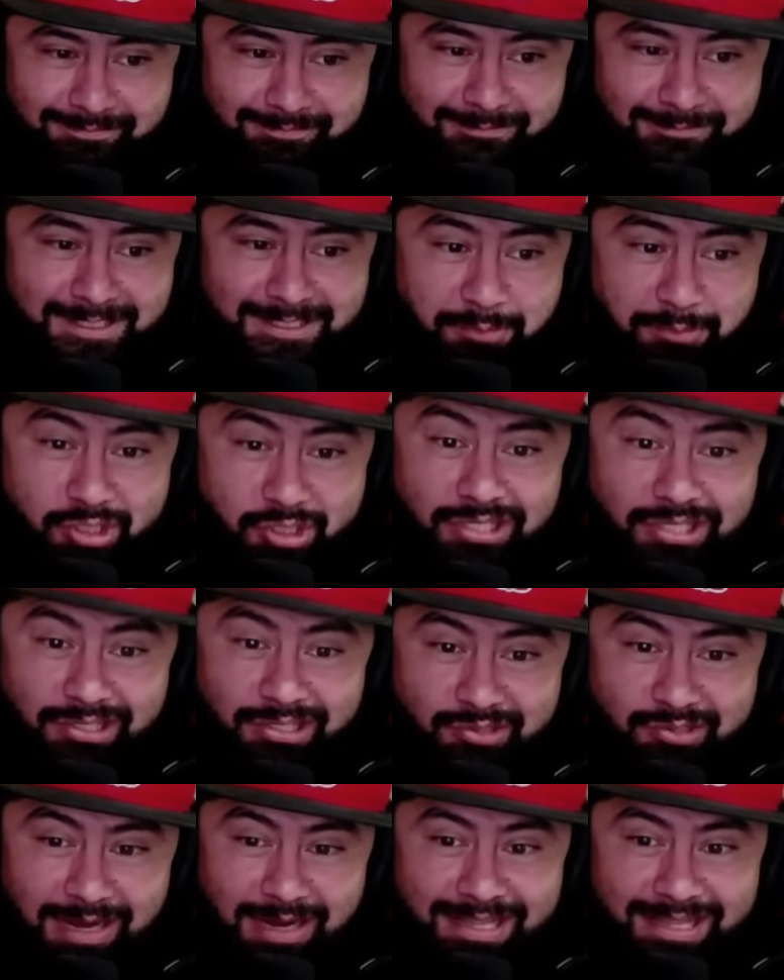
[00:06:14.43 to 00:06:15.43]
especially
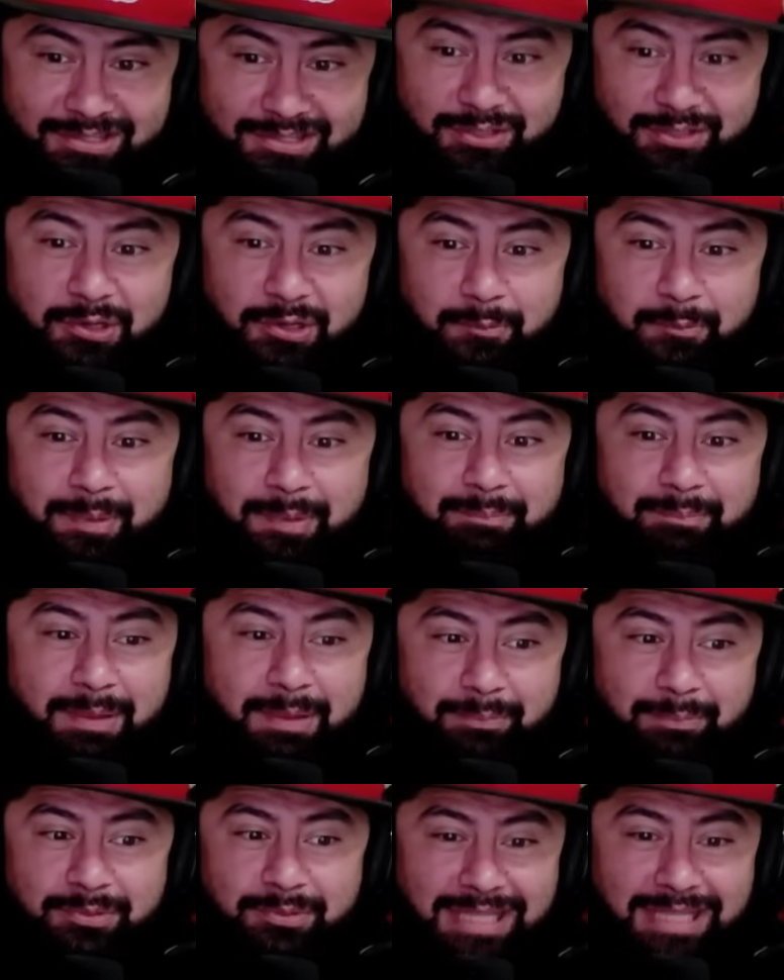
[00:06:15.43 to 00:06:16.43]
Dragon Zone opening,
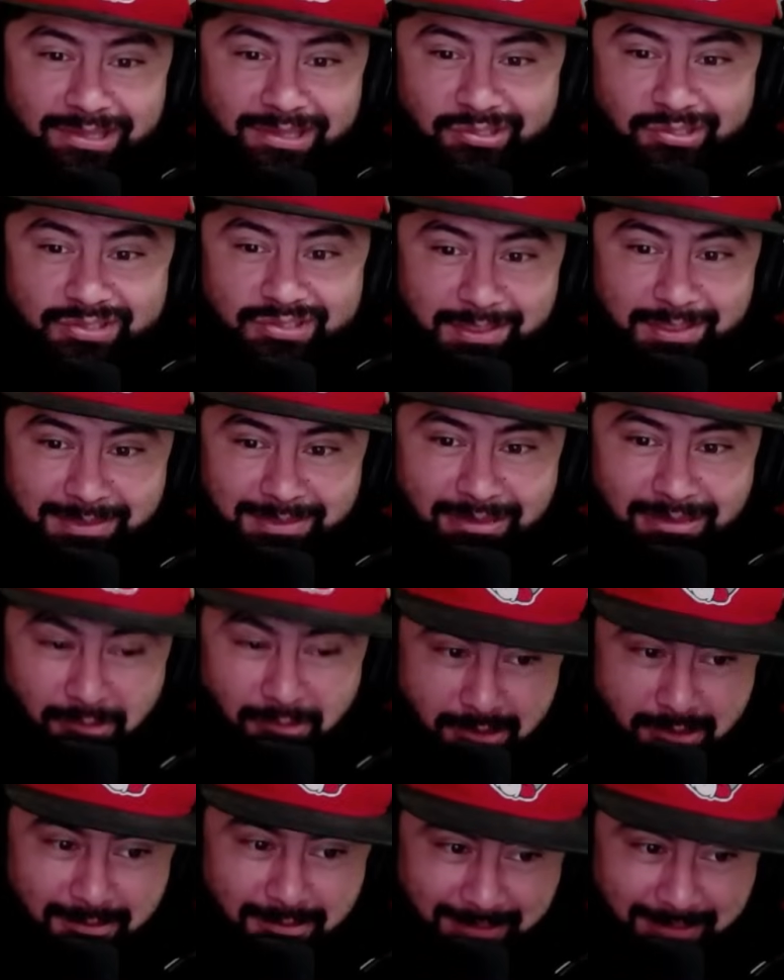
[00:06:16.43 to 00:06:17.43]
people think there's something
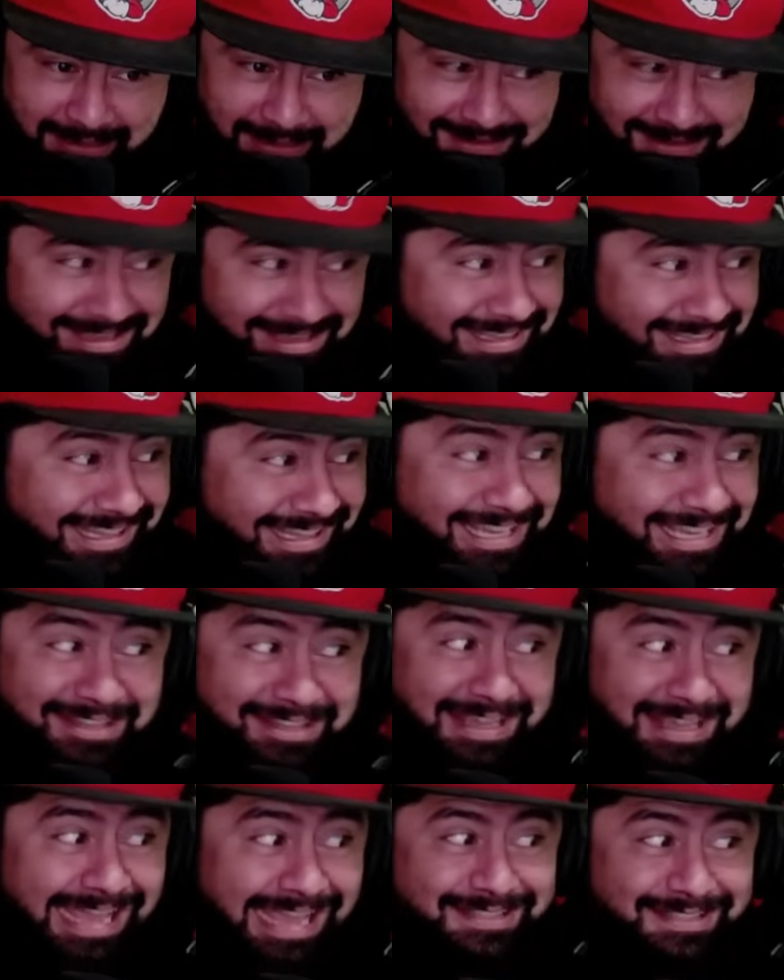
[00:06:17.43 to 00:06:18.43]
wrong with me.
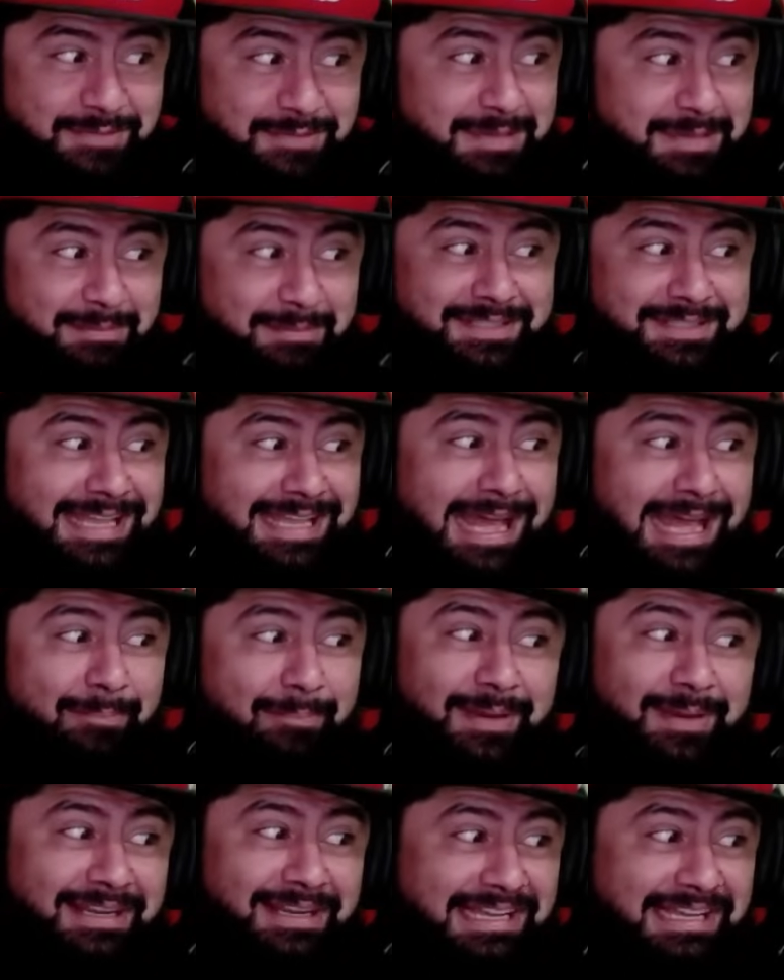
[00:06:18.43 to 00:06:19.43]
Like, hey, something must have
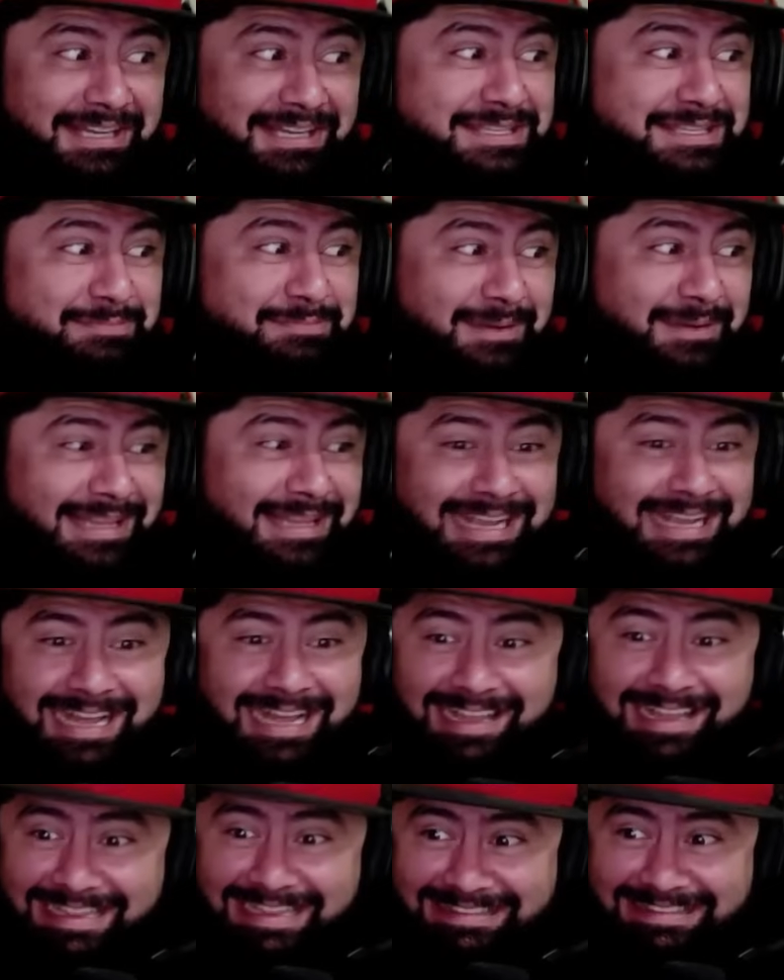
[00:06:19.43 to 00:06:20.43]
happened to Guns, bro. That guy
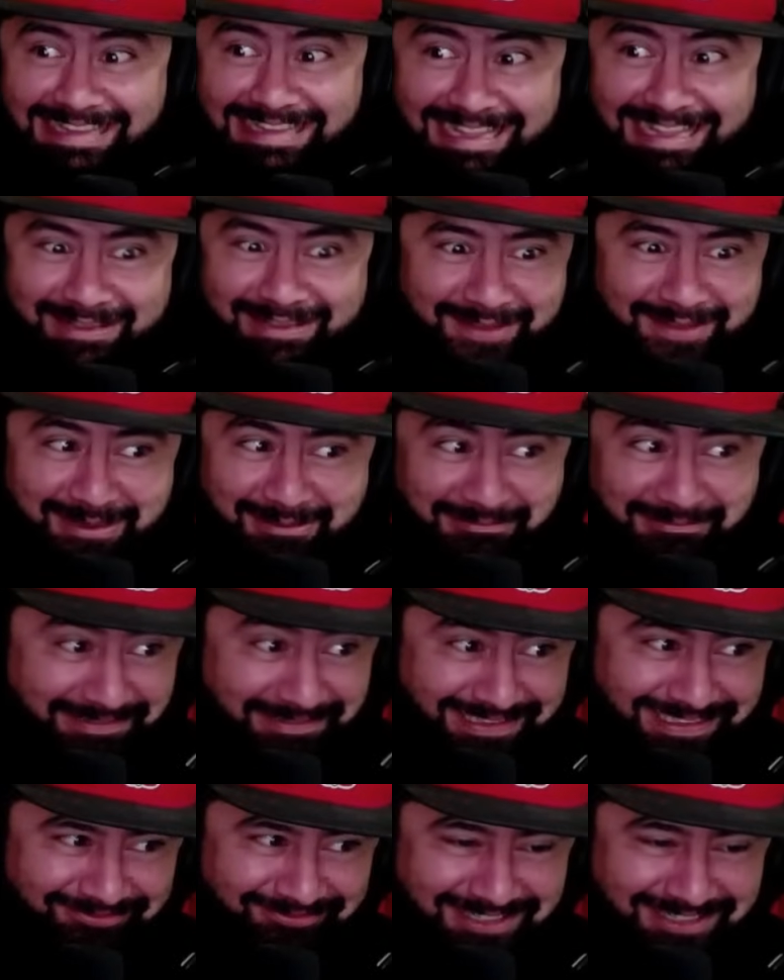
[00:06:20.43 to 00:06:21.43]
ain't live. Like,
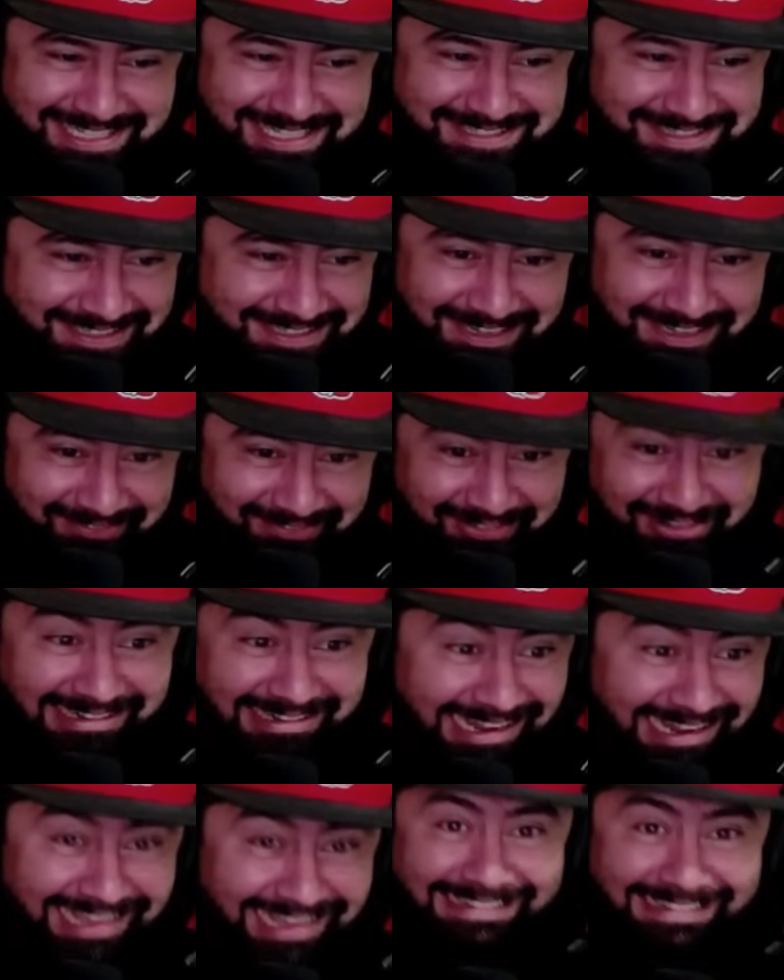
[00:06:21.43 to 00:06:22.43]
what? When is he never
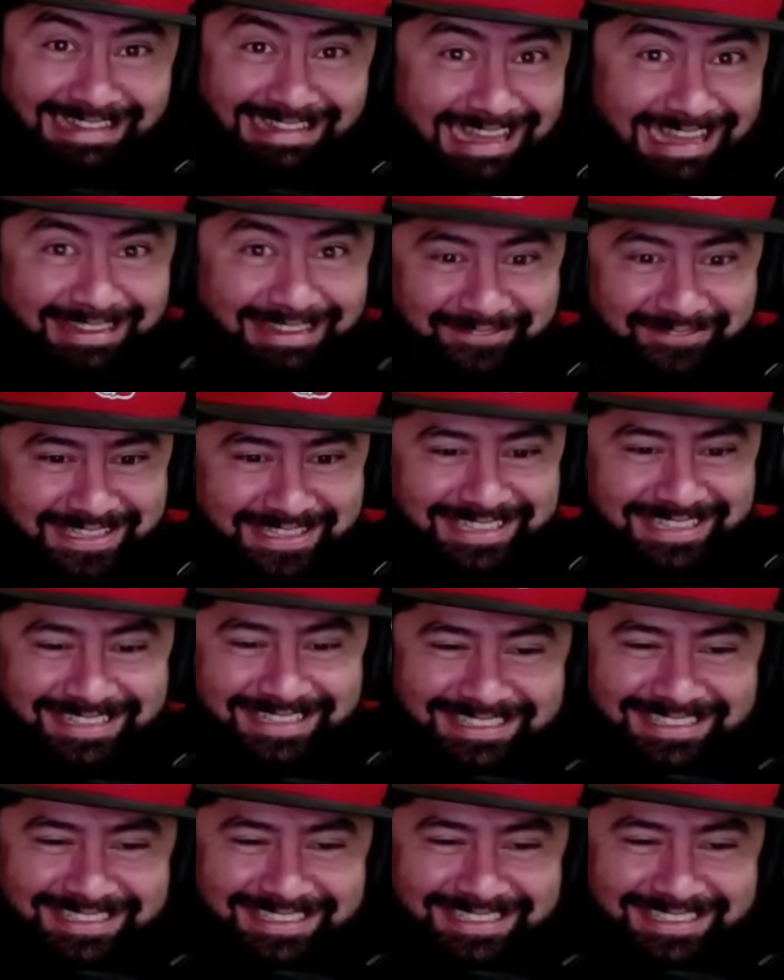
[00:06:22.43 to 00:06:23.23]
not live? Like,